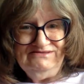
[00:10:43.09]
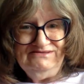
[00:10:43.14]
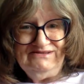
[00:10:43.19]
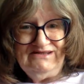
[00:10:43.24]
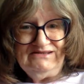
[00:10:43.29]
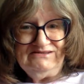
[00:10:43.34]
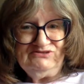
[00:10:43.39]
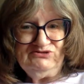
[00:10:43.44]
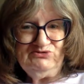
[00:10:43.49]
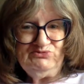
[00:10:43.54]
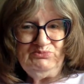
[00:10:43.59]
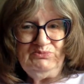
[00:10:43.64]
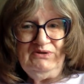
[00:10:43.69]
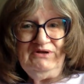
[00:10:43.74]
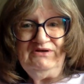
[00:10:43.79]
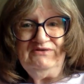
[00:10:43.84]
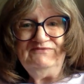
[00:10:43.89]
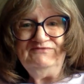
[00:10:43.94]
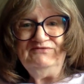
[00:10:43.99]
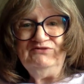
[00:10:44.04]
gets
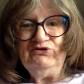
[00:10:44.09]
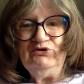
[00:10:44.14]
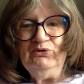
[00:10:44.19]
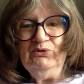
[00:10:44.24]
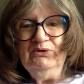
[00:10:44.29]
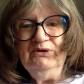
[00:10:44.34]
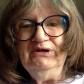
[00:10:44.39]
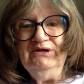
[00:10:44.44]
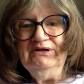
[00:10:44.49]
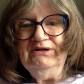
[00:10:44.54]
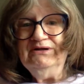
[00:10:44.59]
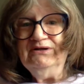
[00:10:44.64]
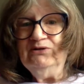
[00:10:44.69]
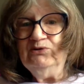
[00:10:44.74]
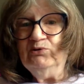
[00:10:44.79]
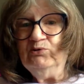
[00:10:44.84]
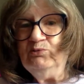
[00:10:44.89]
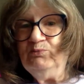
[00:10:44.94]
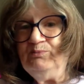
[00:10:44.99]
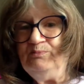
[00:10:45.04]
rid of your
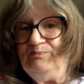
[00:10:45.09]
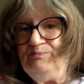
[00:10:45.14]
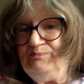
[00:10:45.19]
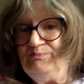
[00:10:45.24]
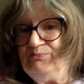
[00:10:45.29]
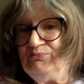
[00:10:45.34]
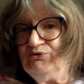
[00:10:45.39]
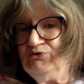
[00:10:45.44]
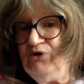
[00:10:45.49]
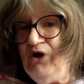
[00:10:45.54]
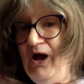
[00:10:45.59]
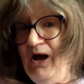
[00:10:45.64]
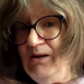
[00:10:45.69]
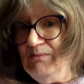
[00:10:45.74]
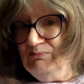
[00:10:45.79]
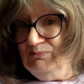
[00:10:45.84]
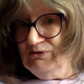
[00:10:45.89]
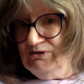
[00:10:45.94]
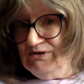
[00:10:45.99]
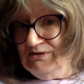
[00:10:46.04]
little
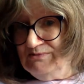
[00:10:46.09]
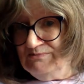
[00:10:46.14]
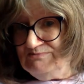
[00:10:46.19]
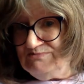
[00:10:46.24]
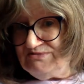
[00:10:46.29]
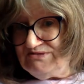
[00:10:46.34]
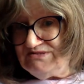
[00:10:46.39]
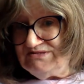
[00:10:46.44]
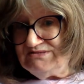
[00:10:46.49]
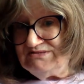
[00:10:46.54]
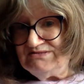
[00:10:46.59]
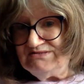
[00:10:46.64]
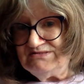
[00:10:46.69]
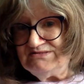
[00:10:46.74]
problems,